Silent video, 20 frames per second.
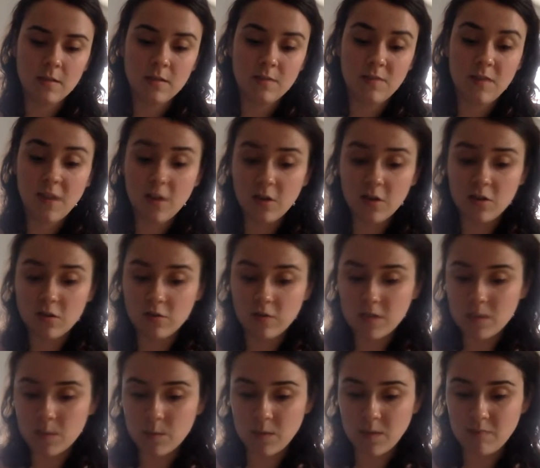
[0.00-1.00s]
If they couldn't
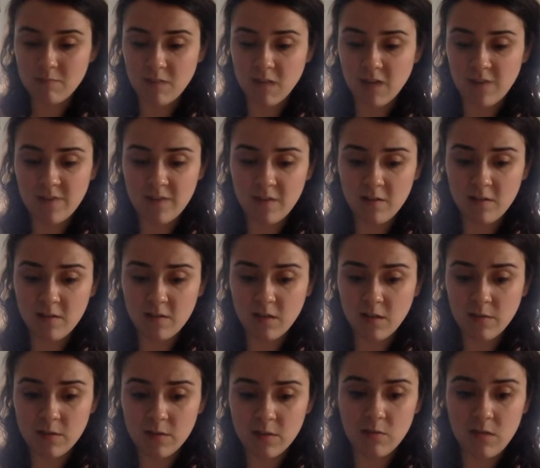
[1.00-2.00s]
trust me, then I figured there
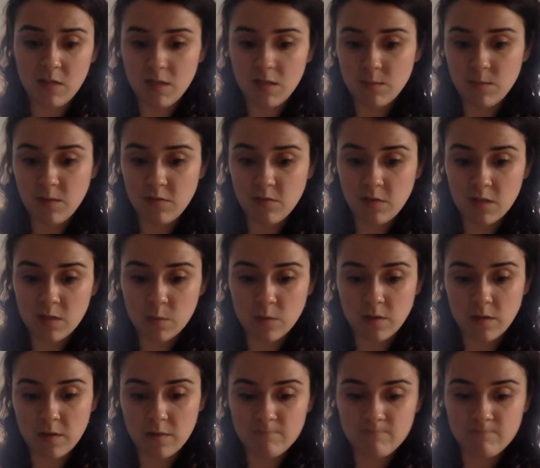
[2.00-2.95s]
was no need to be trustworthy.